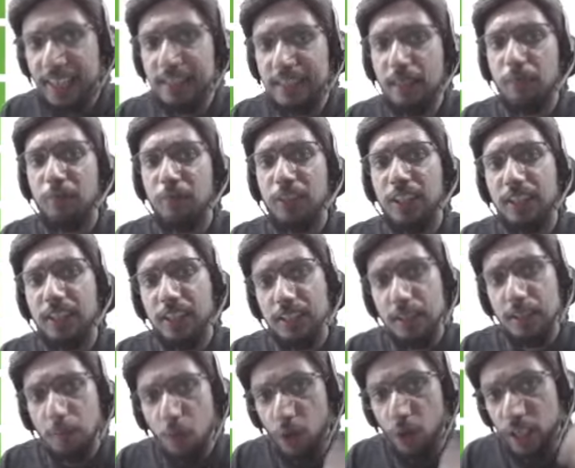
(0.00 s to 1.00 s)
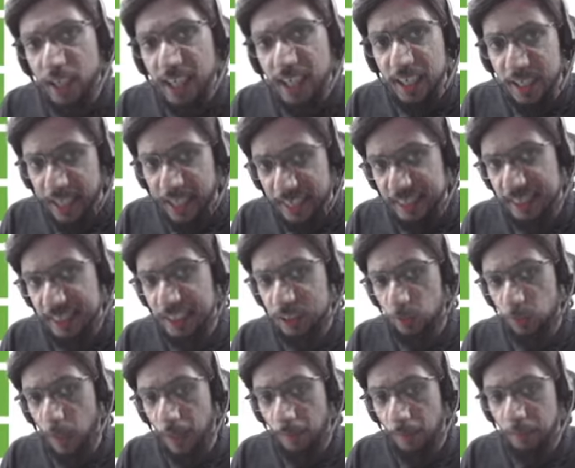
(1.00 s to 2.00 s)
up within the subordinate ranks as
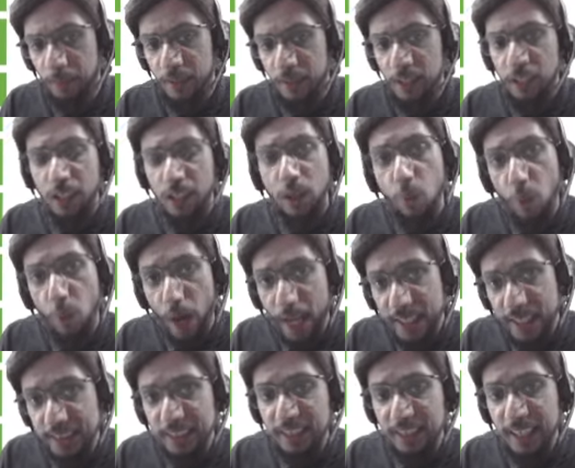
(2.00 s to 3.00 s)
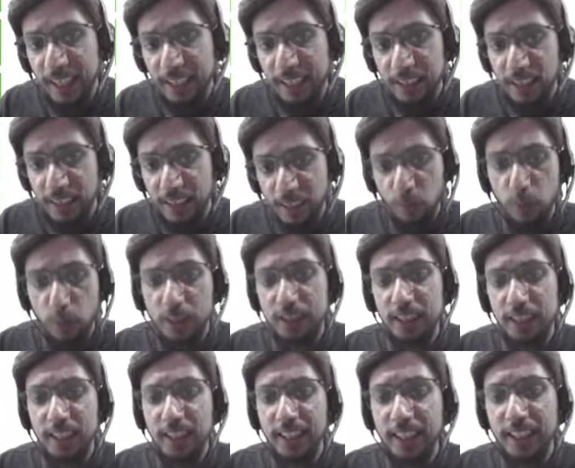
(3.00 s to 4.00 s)
well. Now, why is it that
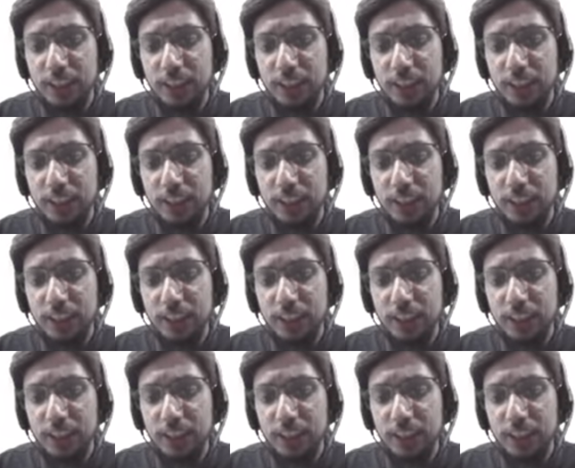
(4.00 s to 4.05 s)
diversity in